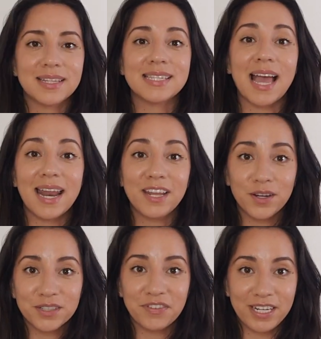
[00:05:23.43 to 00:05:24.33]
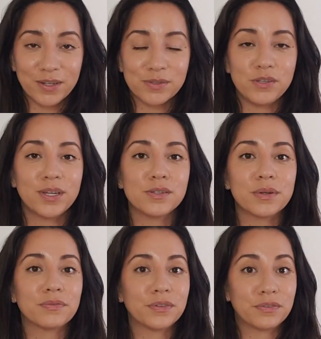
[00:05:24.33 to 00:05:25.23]
To edit your videos, you can do
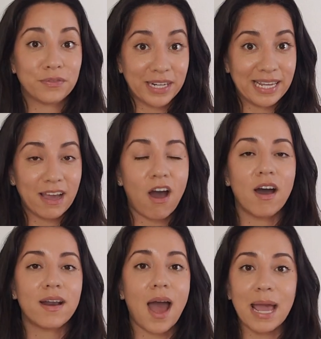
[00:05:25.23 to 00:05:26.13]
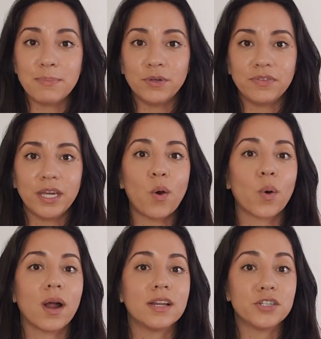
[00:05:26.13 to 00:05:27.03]
it for free on iMovie
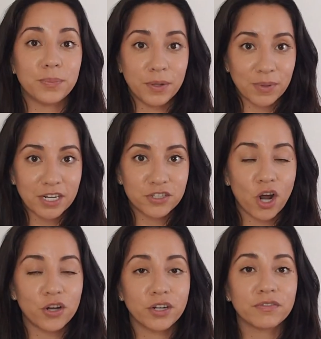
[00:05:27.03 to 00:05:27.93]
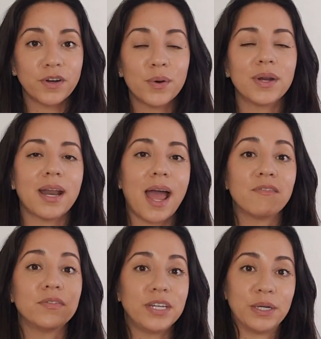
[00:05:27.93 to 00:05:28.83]
or Adobe Rush on your phone, and I have
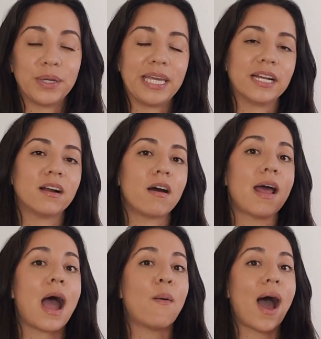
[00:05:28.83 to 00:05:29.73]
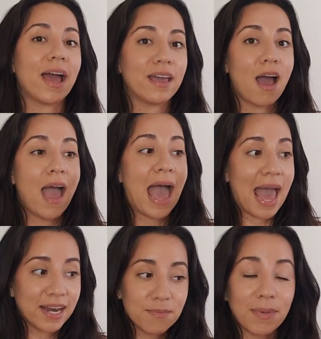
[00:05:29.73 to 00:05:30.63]
a video here on how I
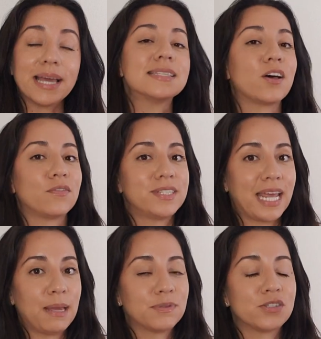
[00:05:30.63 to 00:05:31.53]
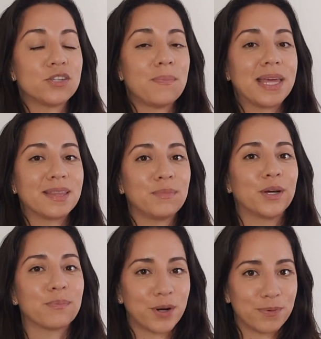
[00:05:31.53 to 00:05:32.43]
edit myself tapes to make them
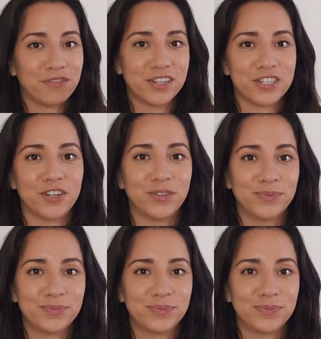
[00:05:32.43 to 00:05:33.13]
look more professional.